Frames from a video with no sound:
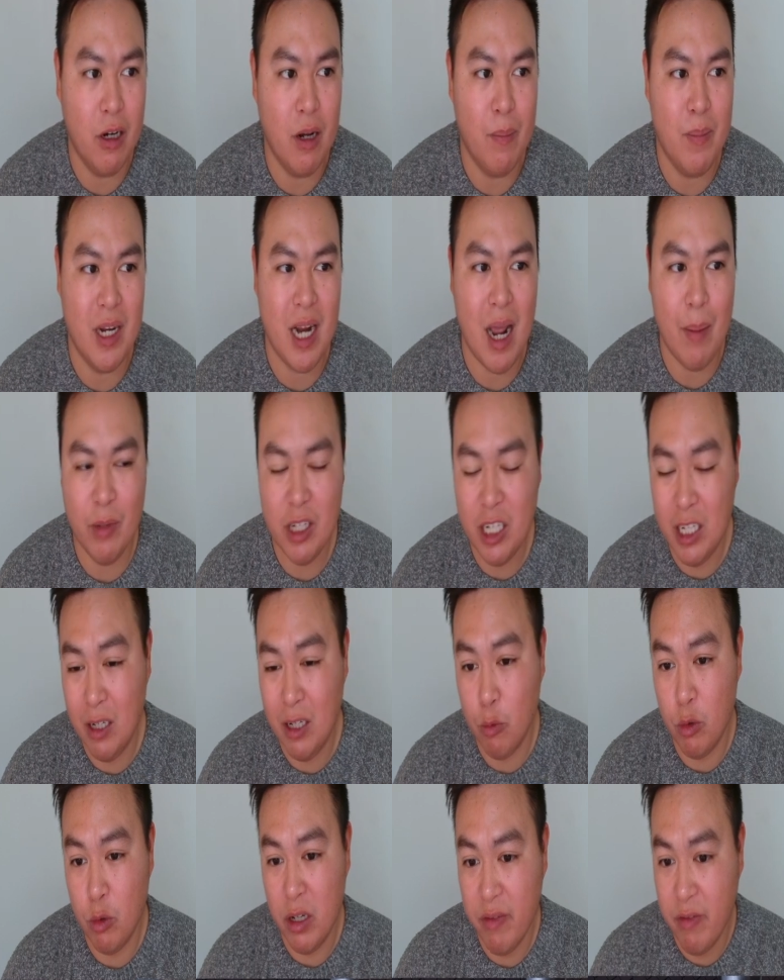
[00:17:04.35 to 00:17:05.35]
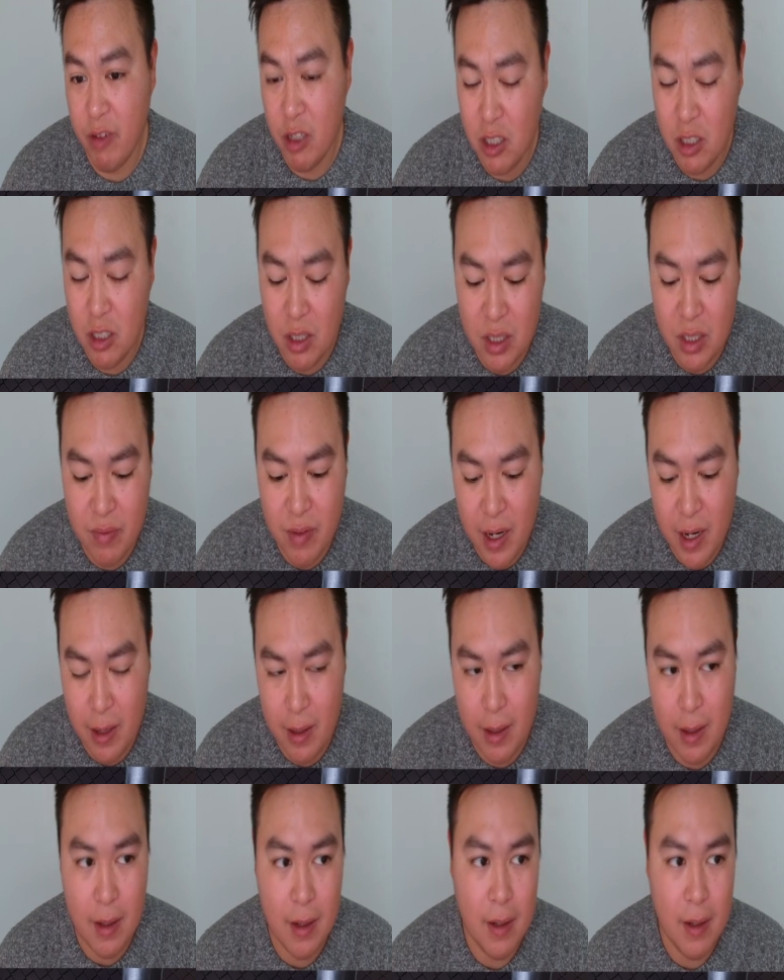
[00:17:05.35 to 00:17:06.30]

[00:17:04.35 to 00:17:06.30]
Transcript: I mean, I'm leading Ribovics in this fight.